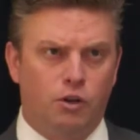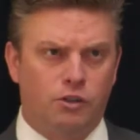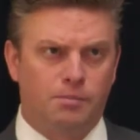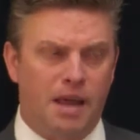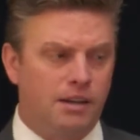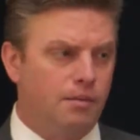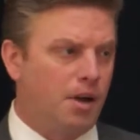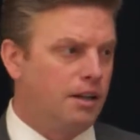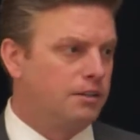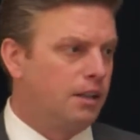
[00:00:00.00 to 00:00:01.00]
you're spending
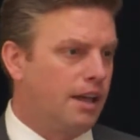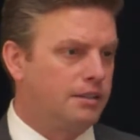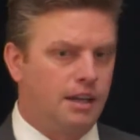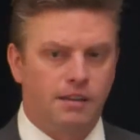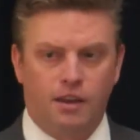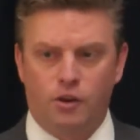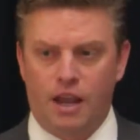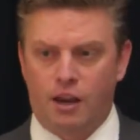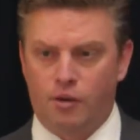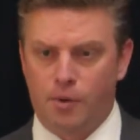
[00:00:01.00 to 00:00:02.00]
money to collect data that you
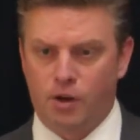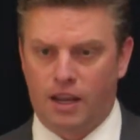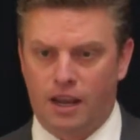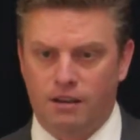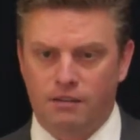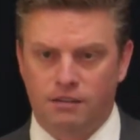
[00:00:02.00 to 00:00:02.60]
can't communicate.